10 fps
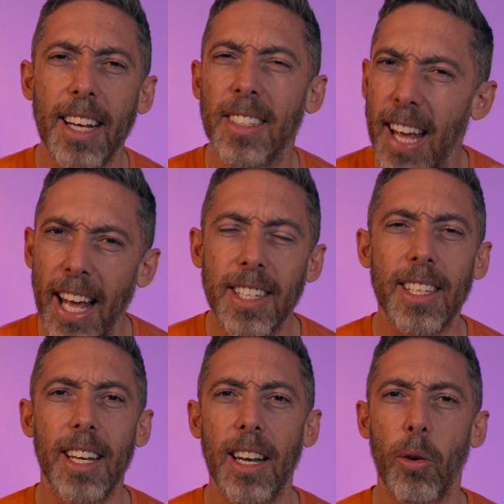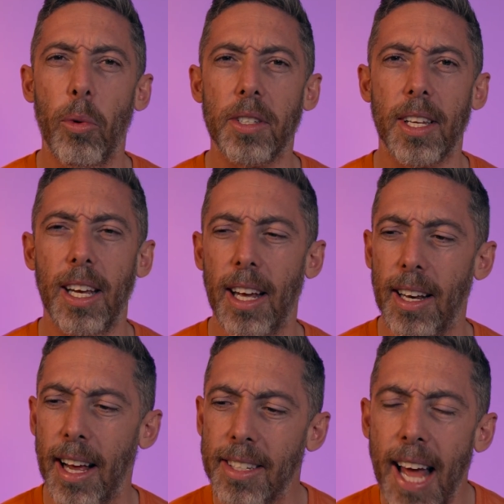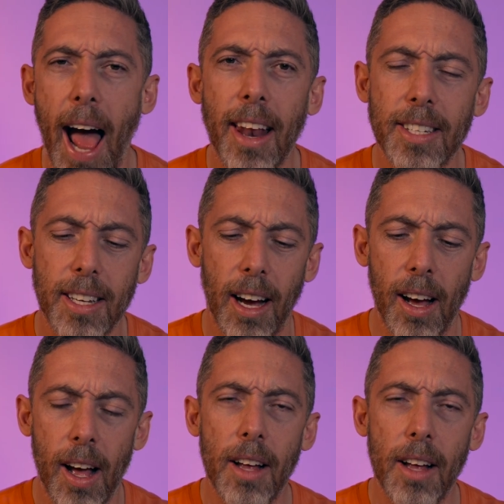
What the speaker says: intensity in a whiskey, and Talisker